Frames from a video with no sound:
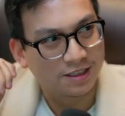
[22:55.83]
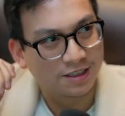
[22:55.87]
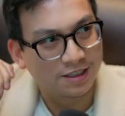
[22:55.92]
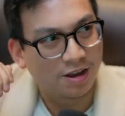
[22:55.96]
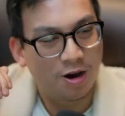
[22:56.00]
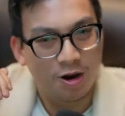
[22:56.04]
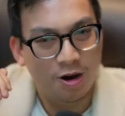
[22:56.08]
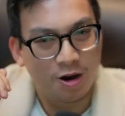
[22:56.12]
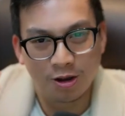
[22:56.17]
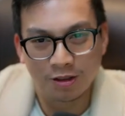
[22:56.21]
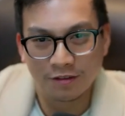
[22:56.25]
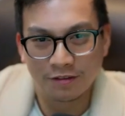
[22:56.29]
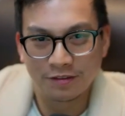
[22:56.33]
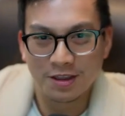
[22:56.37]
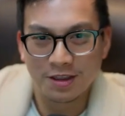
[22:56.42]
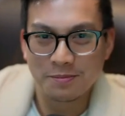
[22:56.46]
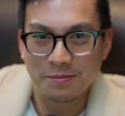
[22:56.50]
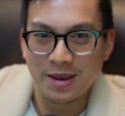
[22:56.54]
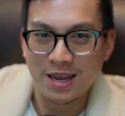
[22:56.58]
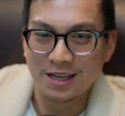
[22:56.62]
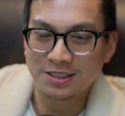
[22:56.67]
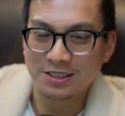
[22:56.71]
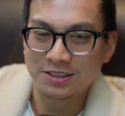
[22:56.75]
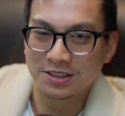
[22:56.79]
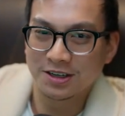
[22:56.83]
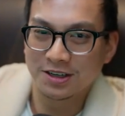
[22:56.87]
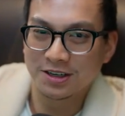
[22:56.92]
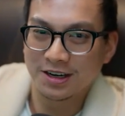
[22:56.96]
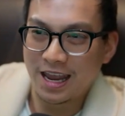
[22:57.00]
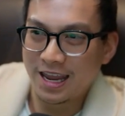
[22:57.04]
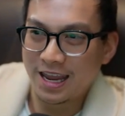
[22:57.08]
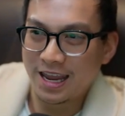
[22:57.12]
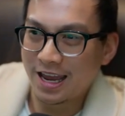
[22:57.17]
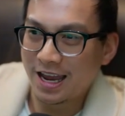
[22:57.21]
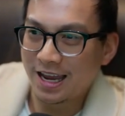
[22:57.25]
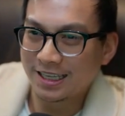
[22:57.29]
all of the major
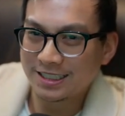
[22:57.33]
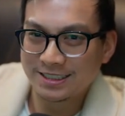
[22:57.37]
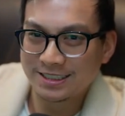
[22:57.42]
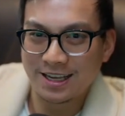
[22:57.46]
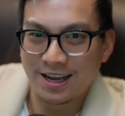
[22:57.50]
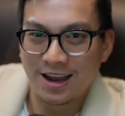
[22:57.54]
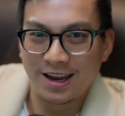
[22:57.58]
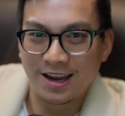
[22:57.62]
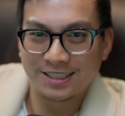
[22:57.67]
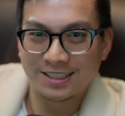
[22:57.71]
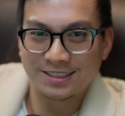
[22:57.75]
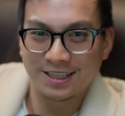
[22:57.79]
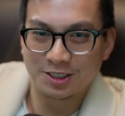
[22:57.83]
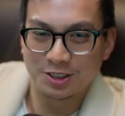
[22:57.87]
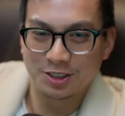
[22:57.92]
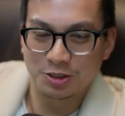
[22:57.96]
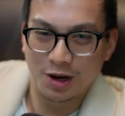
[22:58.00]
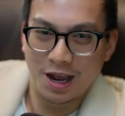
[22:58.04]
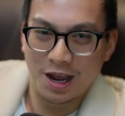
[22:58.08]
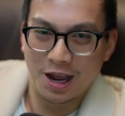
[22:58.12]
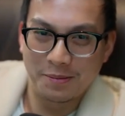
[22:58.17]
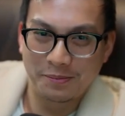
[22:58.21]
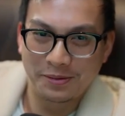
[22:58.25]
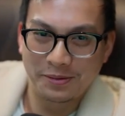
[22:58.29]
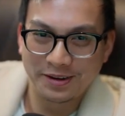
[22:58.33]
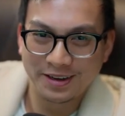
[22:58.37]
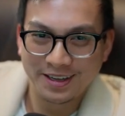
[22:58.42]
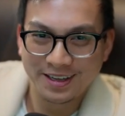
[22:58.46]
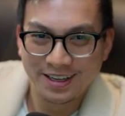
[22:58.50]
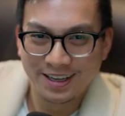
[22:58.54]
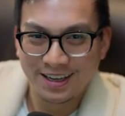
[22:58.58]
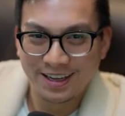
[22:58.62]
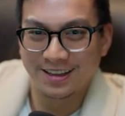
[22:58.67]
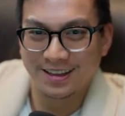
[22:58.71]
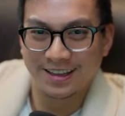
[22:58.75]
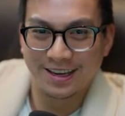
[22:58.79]
AI stocks to drop
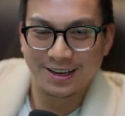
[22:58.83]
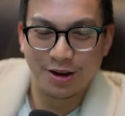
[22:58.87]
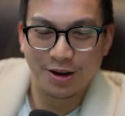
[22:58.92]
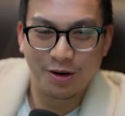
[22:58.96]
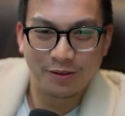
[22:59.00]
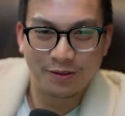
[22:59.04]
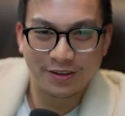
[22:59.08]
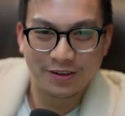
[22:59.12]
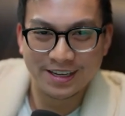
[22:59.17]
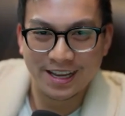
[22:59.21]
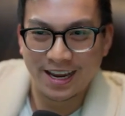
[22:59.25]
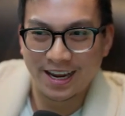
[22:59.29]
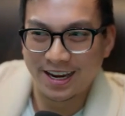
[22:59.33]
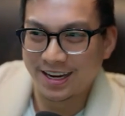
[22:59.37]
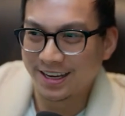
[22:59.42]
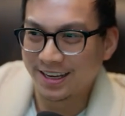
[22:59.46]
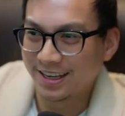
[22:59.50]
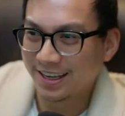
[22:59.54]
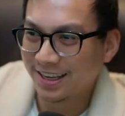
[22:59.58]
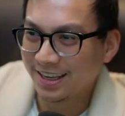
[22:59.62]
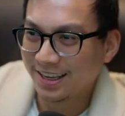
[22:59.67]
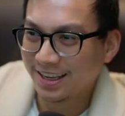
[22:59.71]
like overnight.